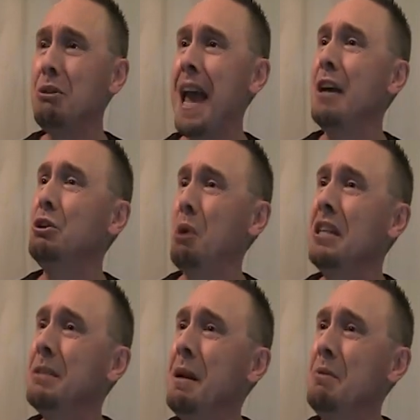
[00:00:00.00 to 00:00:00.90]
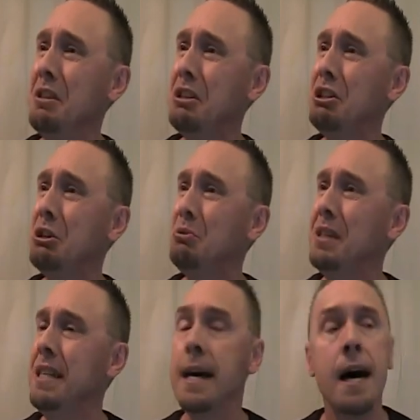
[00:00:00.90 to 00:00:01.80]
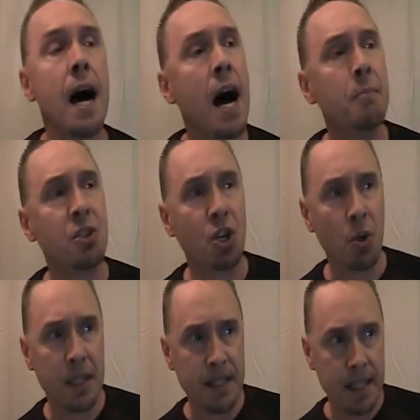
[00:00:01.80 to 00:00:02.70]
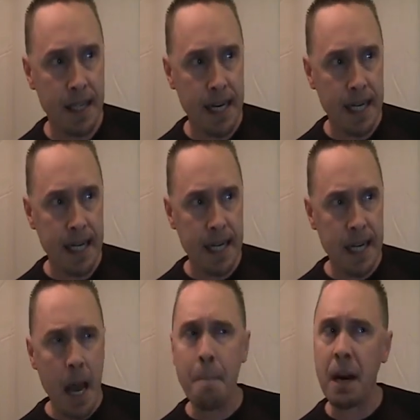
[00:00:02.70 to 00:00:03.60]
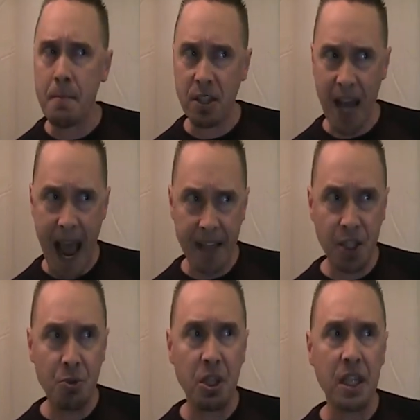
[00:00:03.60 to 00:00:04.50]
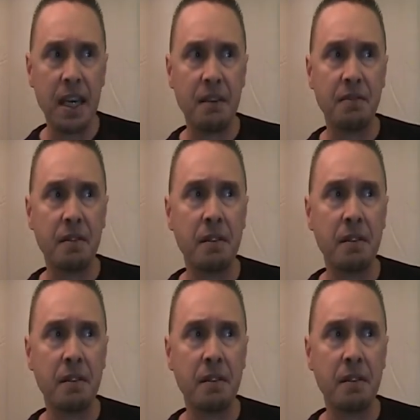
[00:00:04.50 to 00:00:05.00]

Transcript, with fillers: can't trust me with the children. I'm sorry, Sidney, but I must ask you to leave.